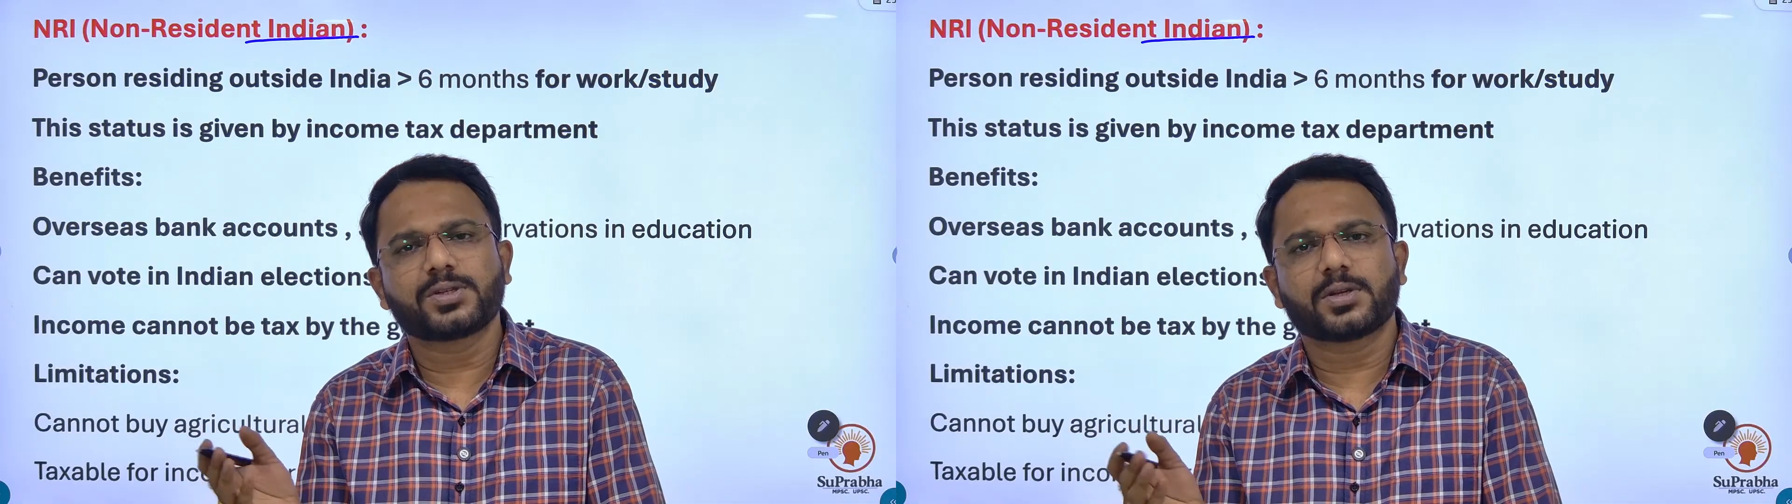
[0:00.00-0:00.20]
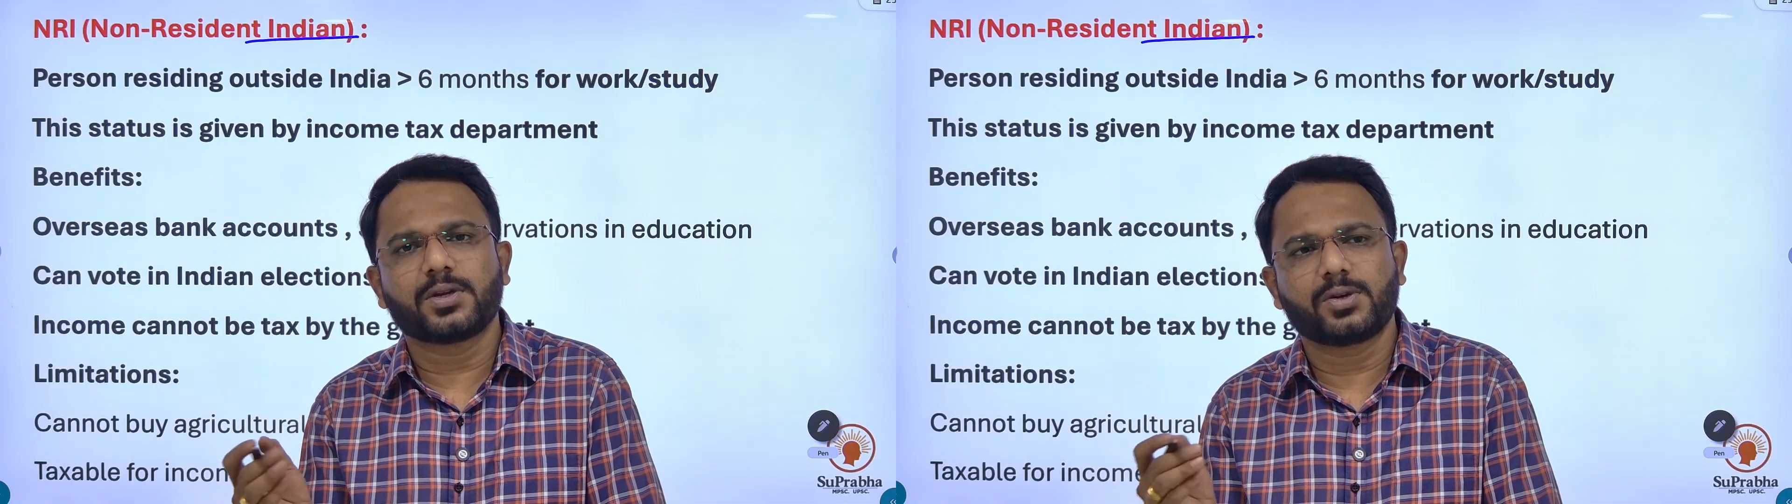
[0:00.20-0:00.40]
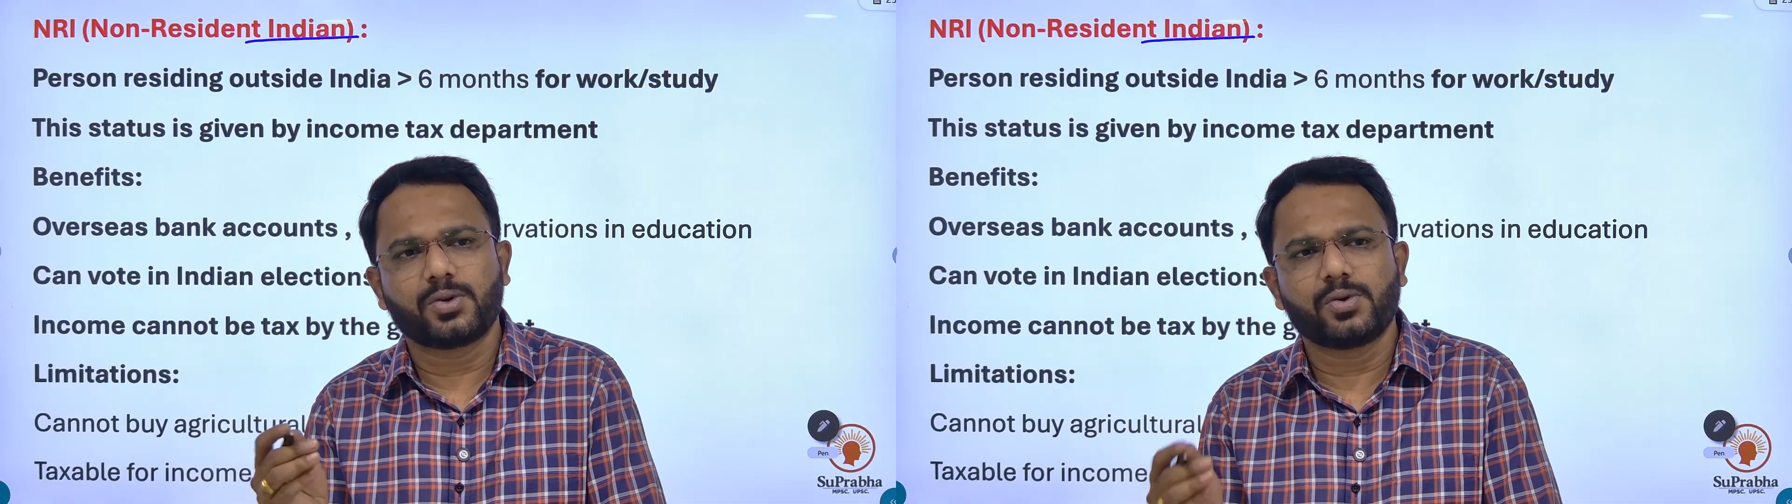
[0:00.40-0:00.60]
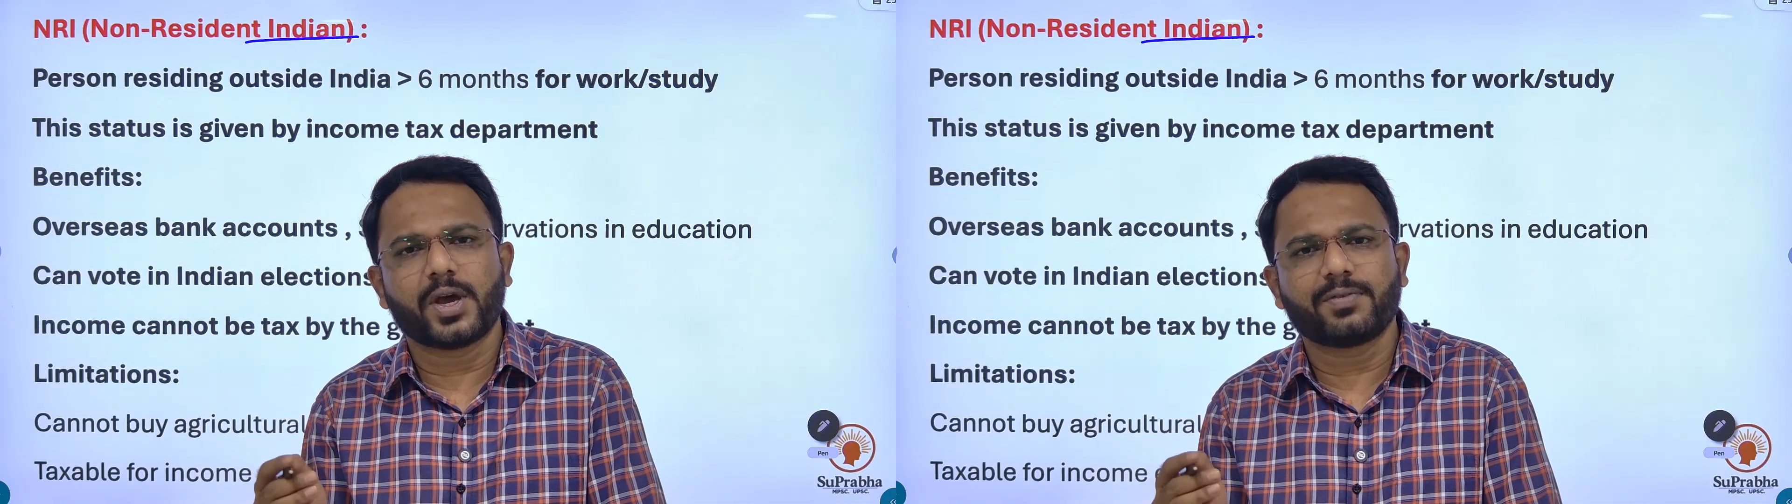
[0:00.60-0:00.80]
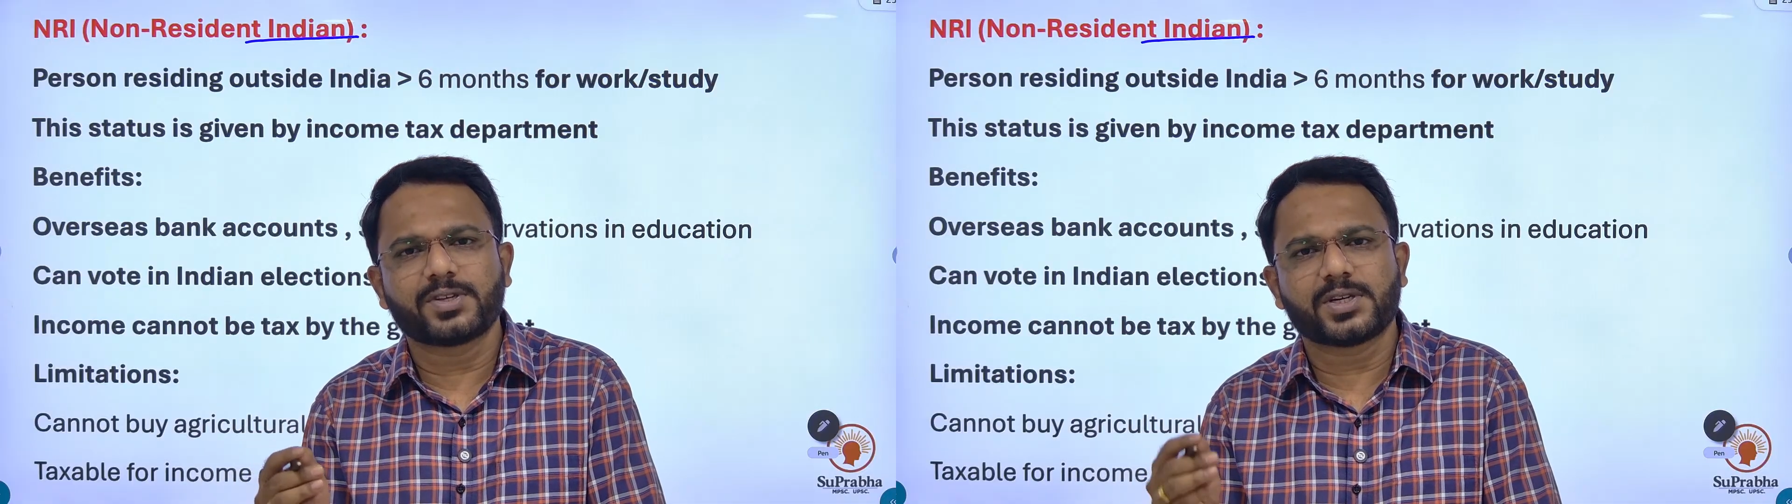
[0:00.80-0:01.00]
Do you
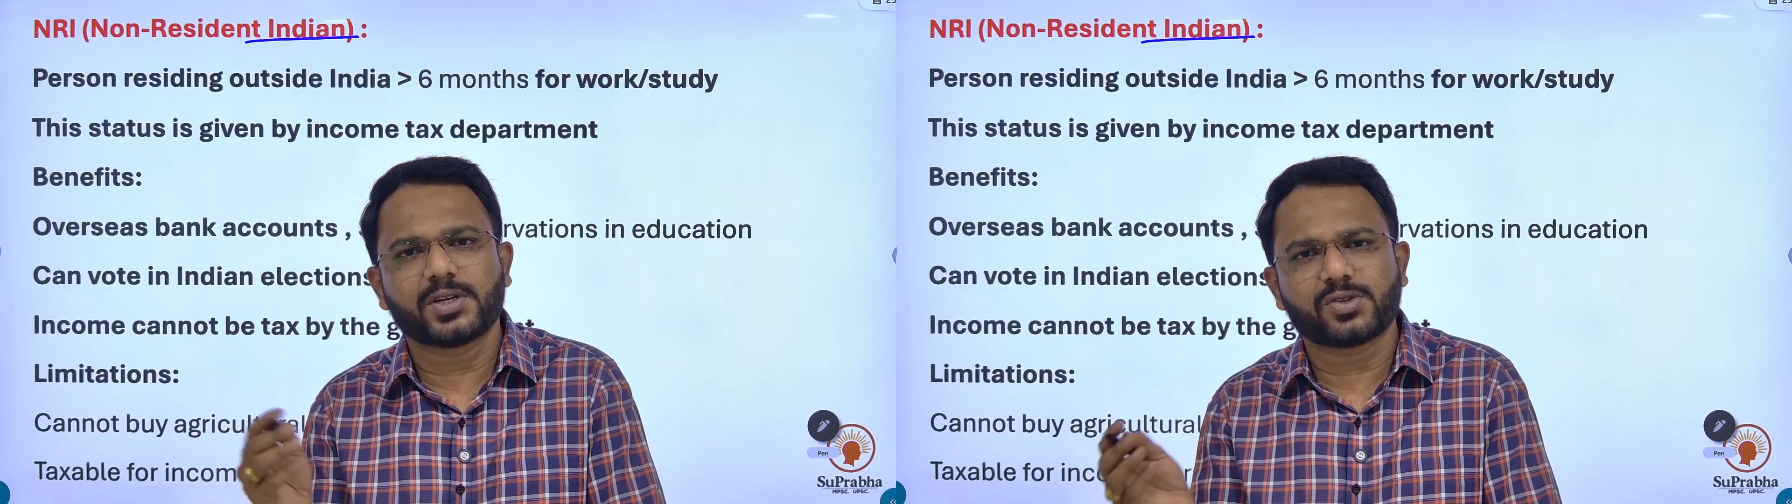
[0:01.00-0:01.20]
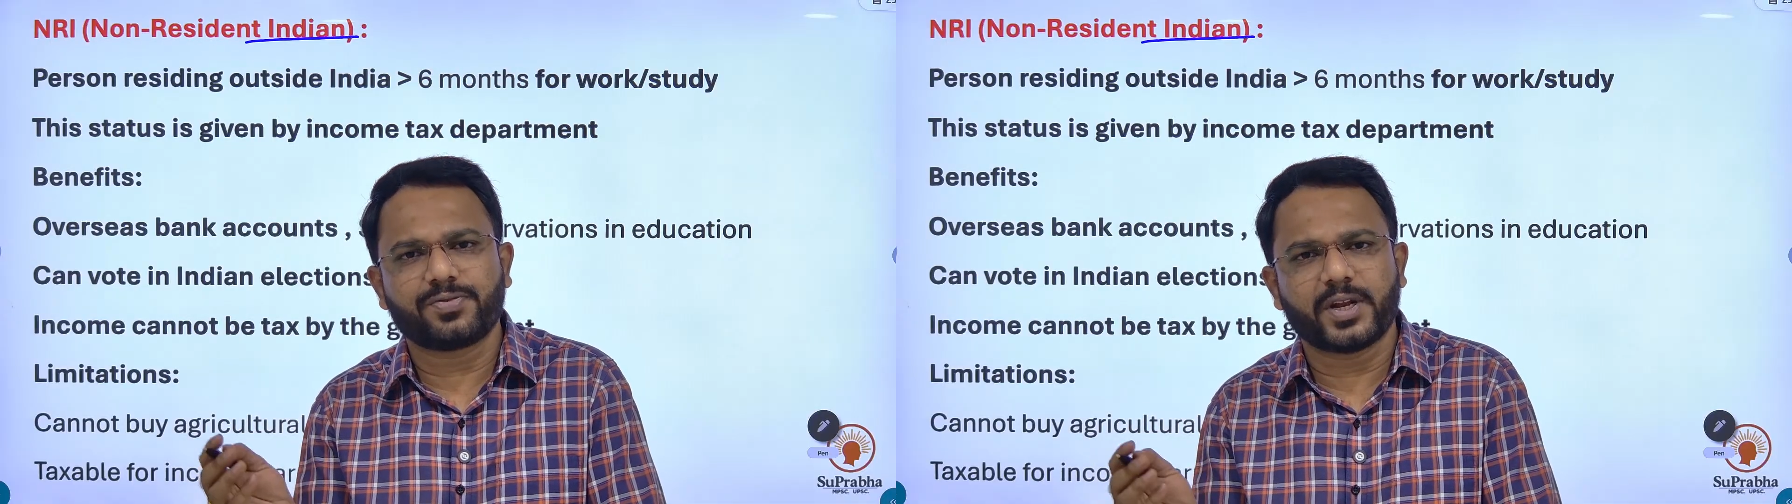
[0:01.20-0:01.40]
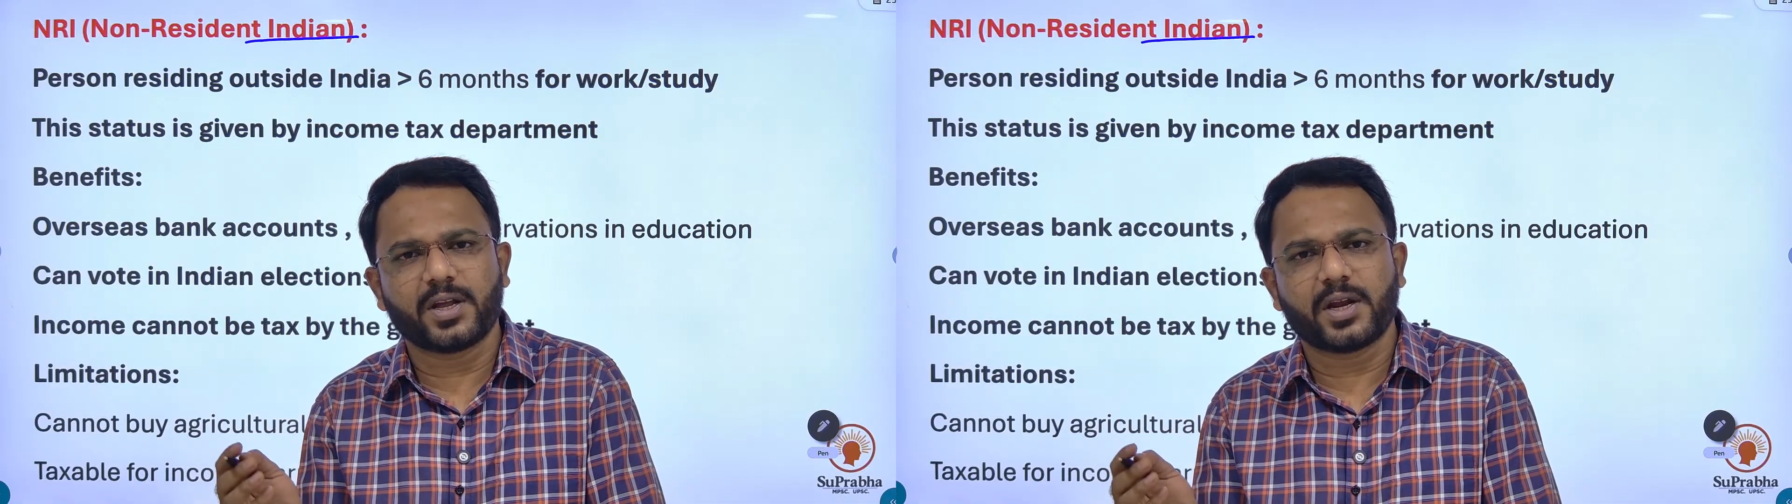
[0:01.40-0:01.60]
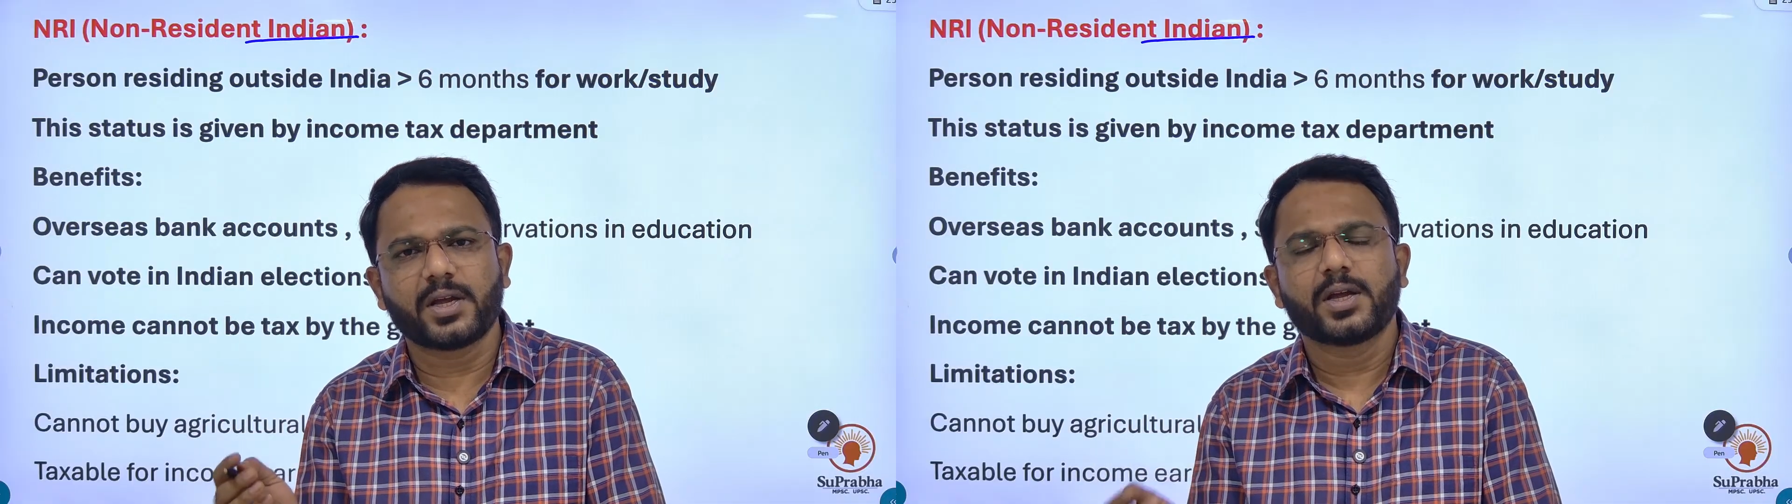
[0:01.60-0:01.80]
have the status of NRI?